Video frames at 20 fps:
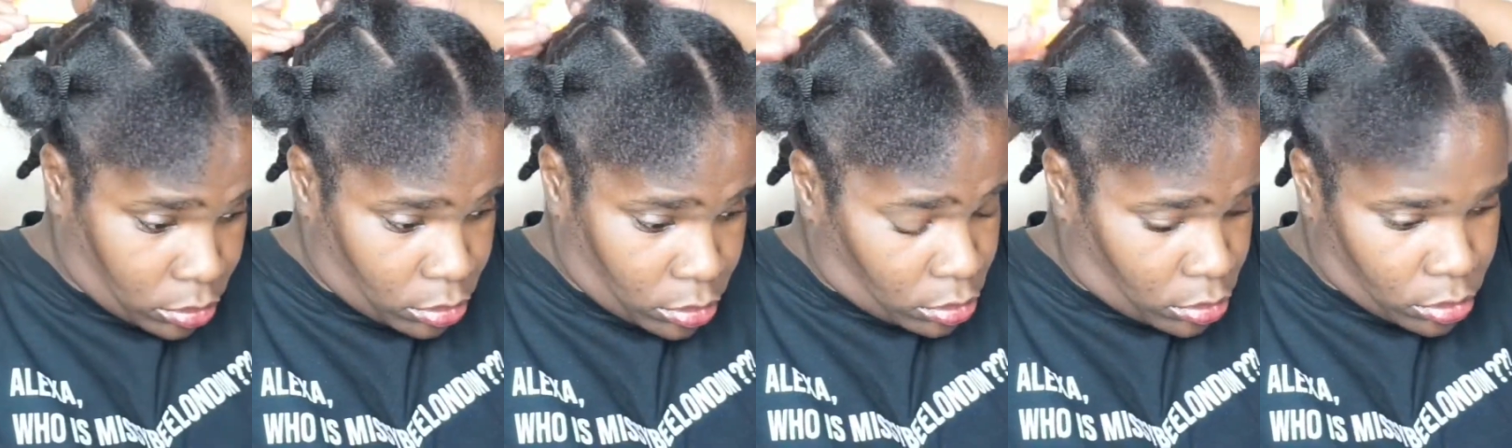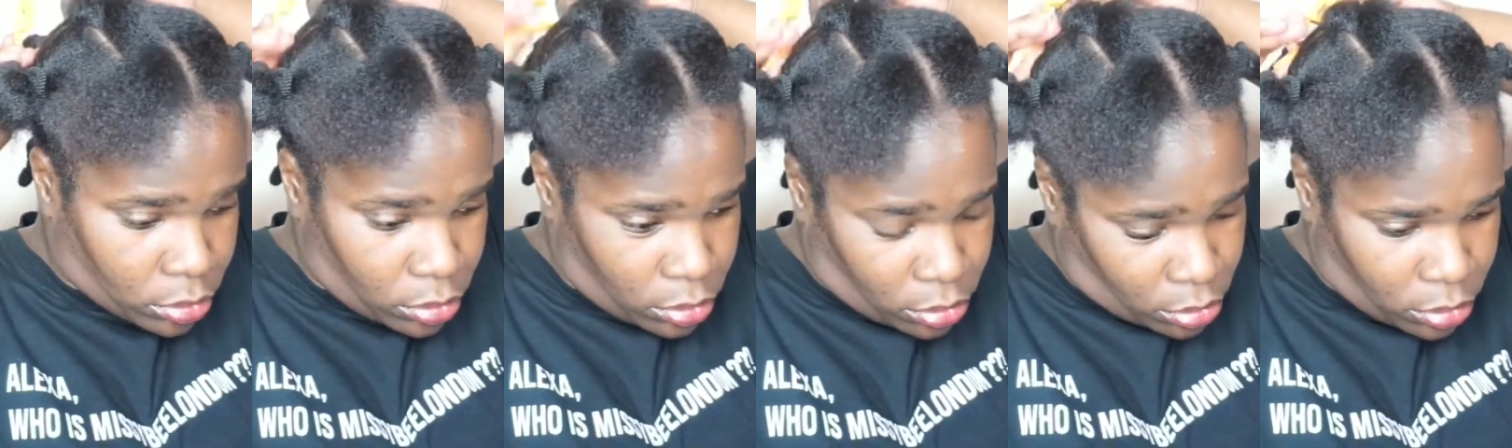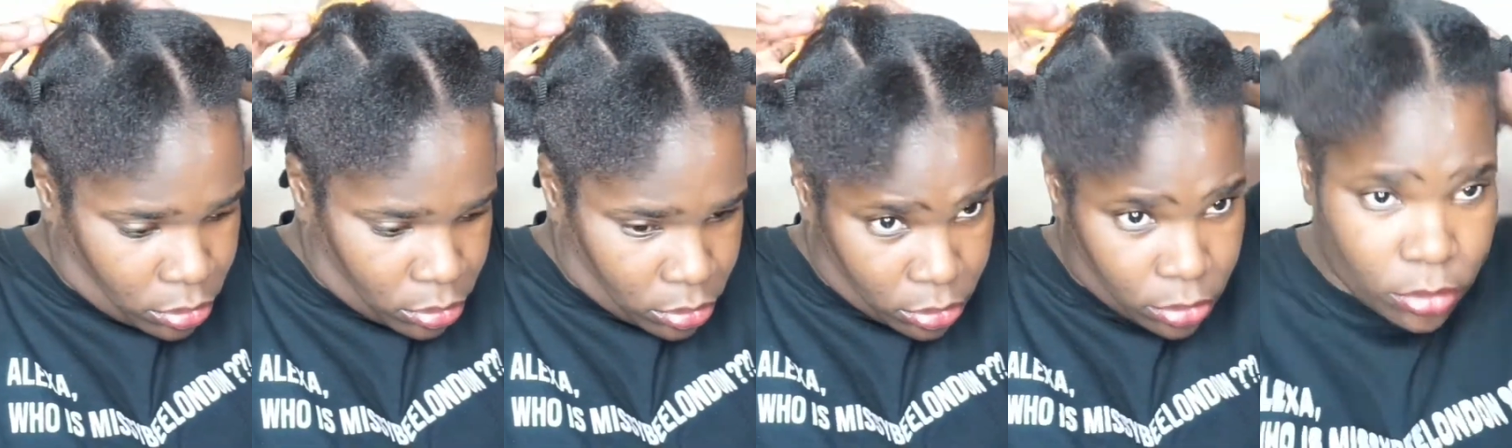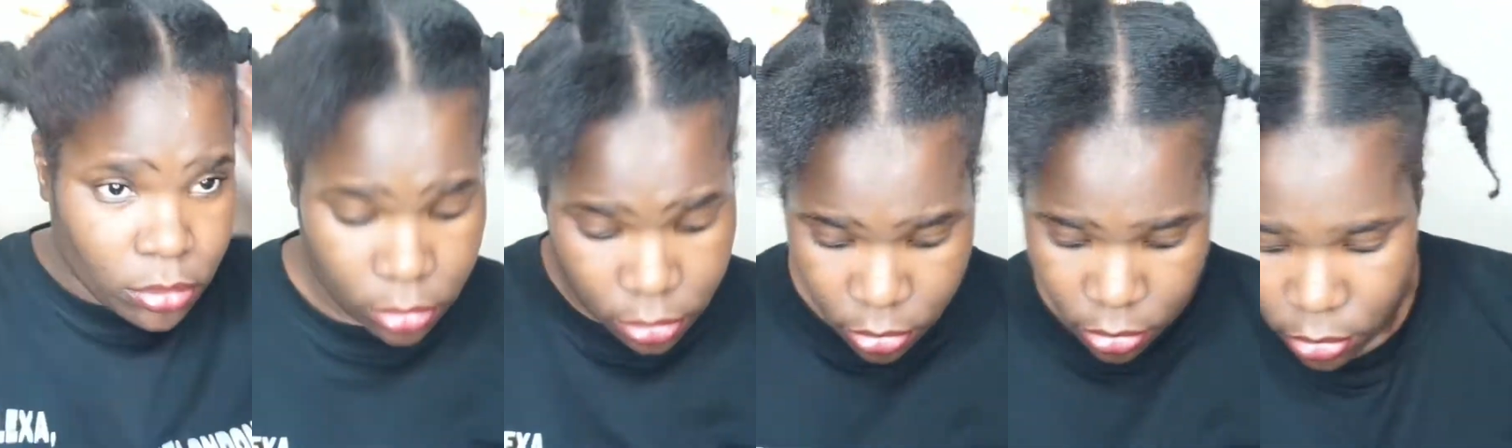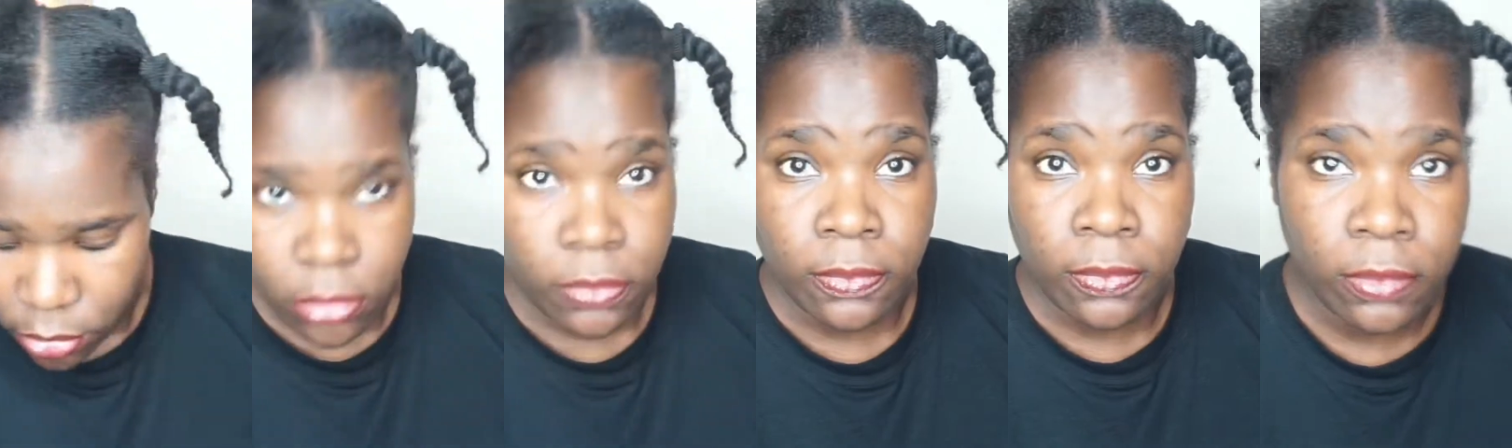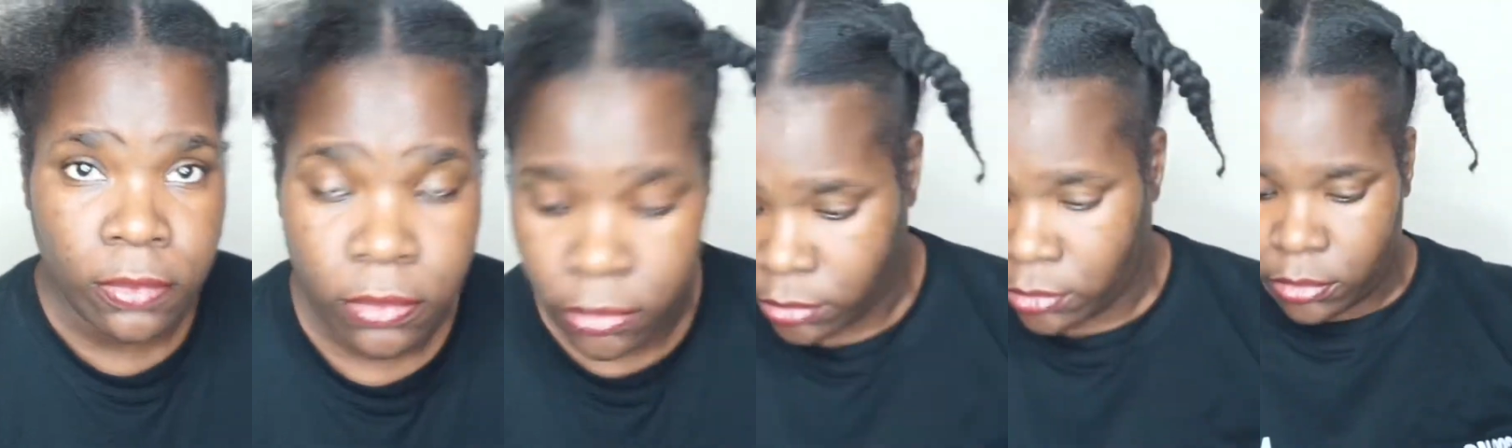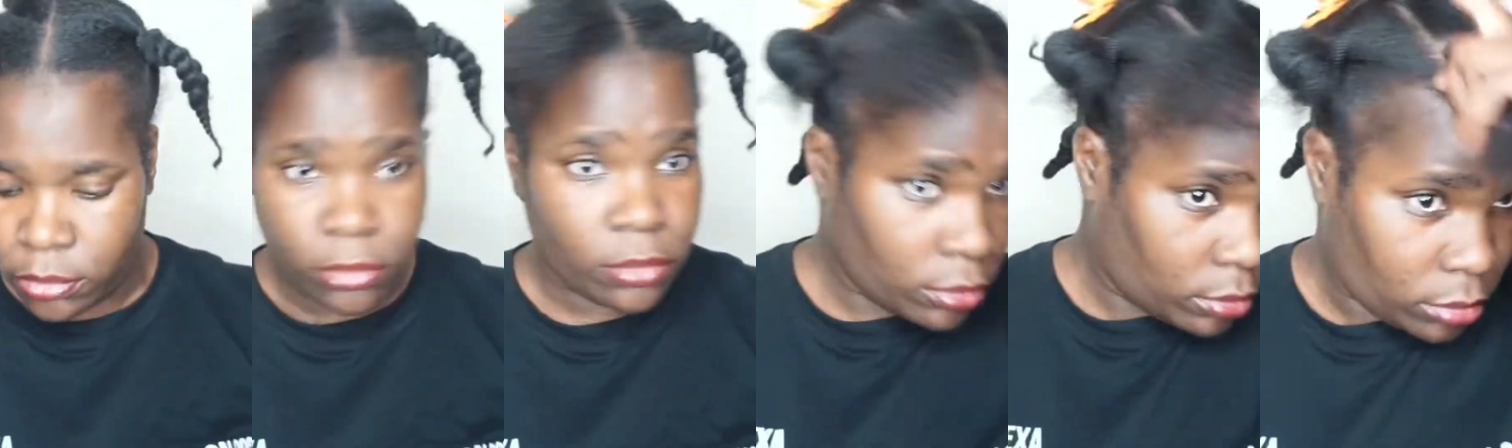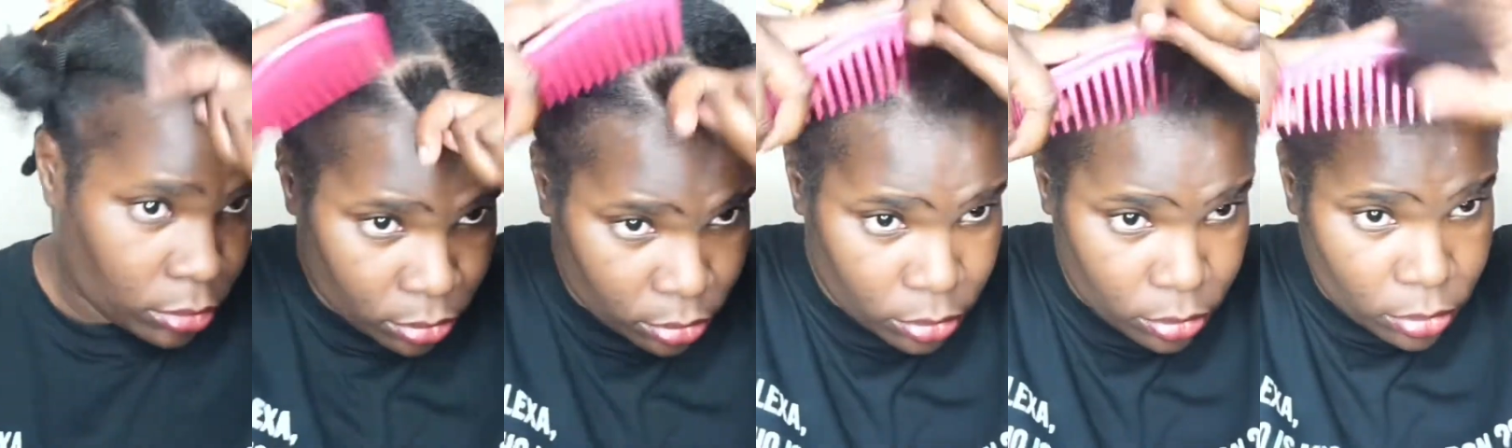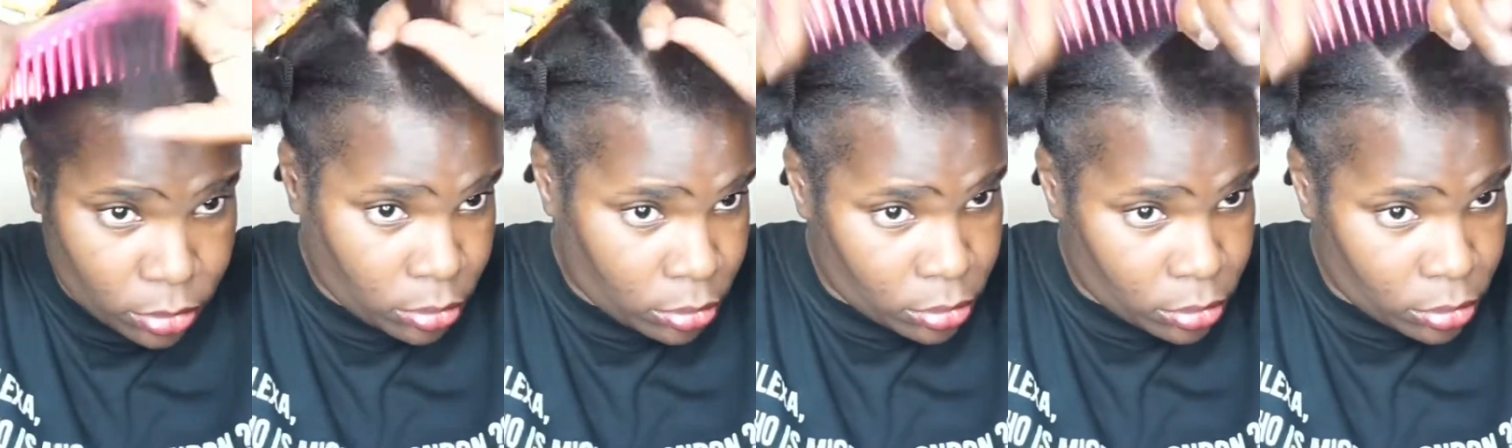So let me just talk over some of it